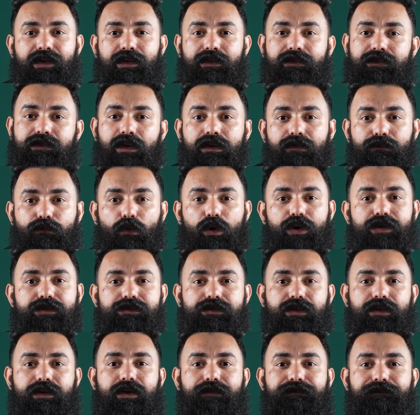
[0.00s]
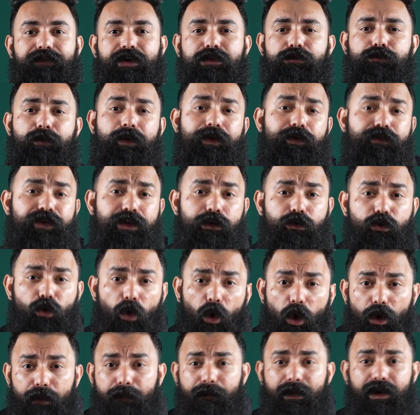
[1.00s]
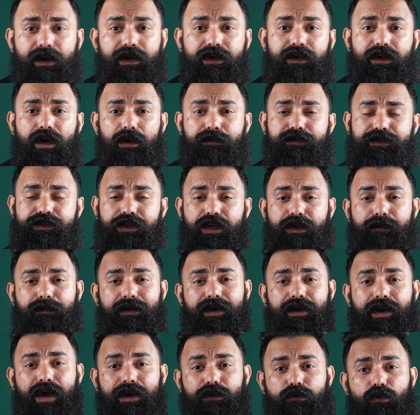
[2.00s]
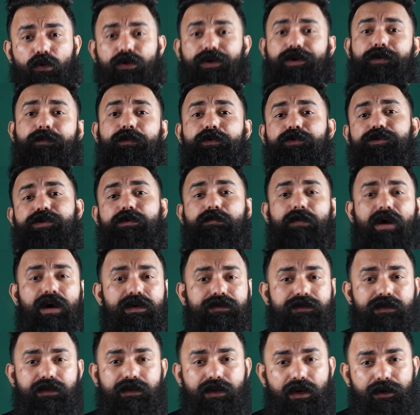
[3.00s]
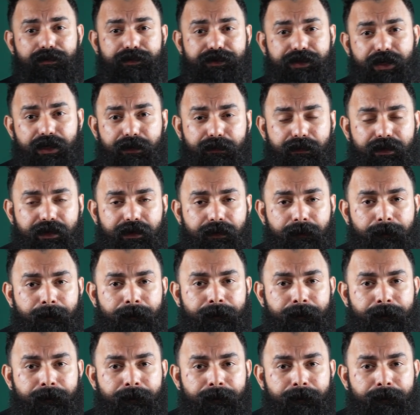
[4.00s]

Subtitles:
Then what is the difference between normal income statement and contribution margin income statement?